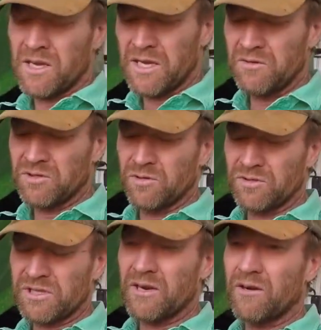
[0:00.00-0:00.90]
and there was
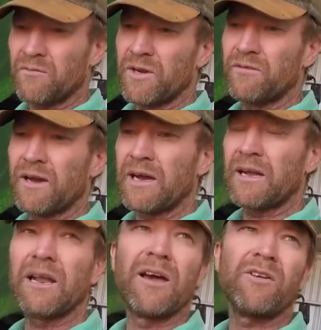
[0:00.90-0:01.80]
also a bit of
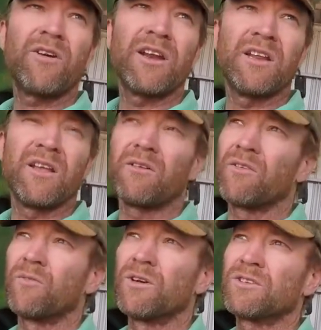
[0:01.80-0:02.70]
low green in there
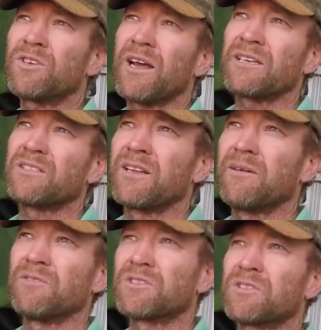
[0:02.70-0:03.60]
on the wheel tracks, and
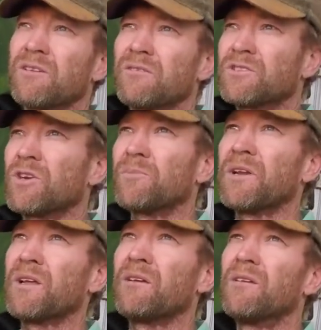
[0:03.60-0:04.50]
that was to stop
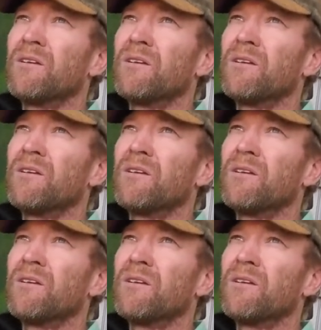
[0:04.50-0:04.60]
any